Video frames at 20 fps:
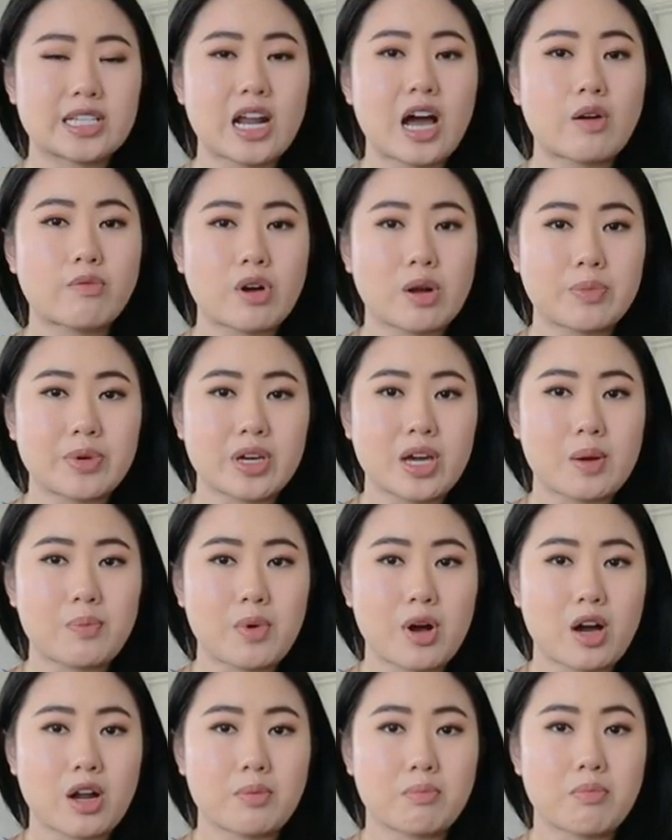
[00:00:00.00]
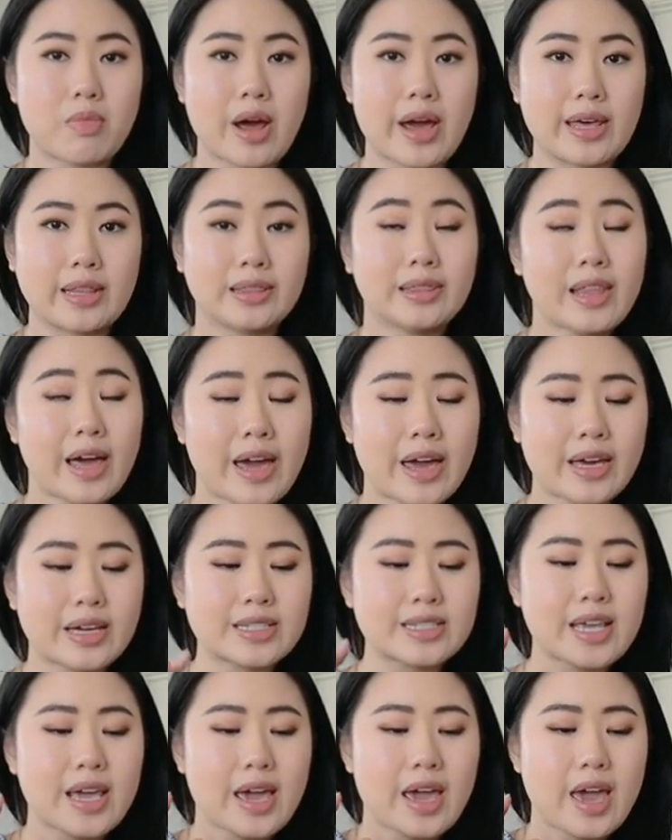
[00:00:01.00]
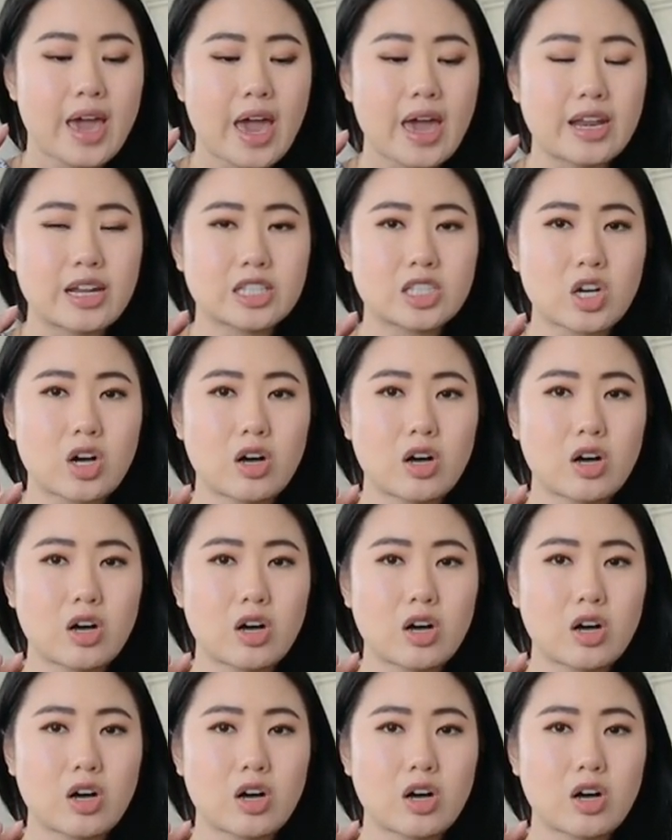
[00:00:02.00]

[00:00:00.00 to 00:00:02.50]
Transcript: not rubbing up on my legs, and it's